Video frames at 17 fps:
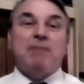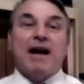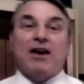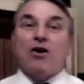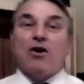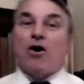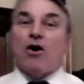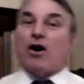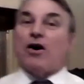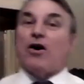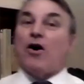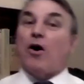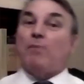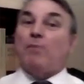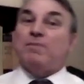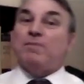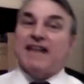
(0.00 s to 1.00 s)
Belloc
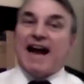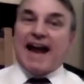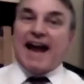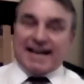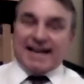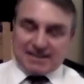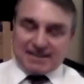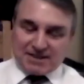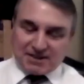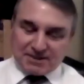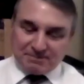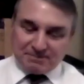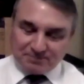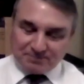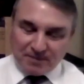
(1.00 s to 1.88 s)
Objects.